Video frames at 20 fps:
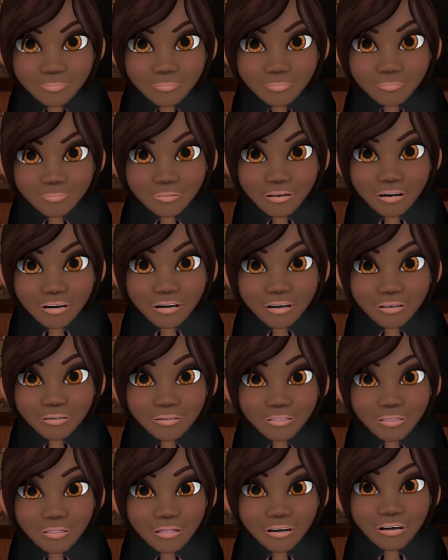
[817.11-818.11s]

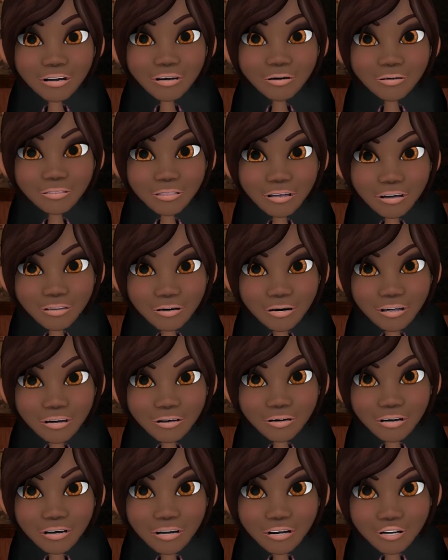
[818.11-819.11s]
Yes, next is the
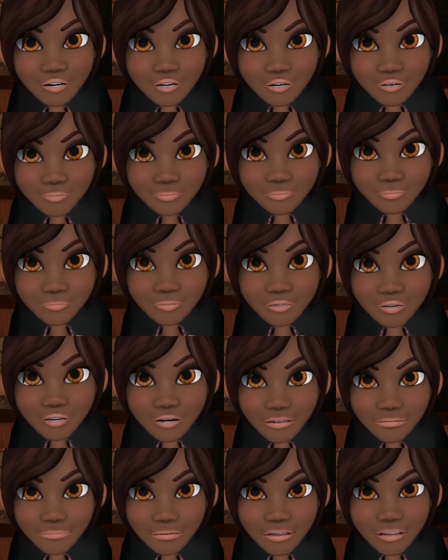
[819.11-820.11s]
how or
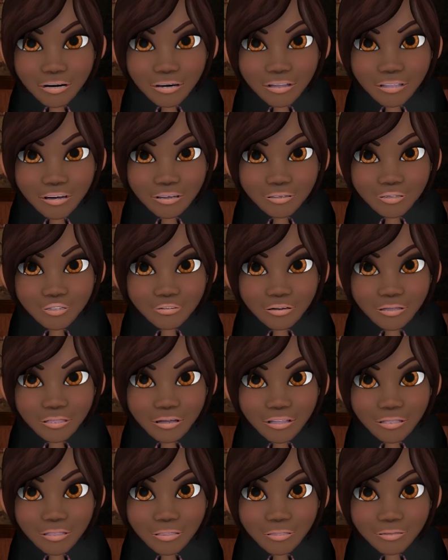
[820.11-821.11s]
the method of
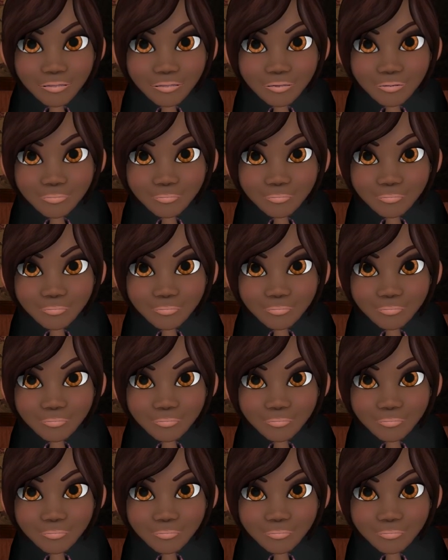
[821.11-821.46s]
surveillance.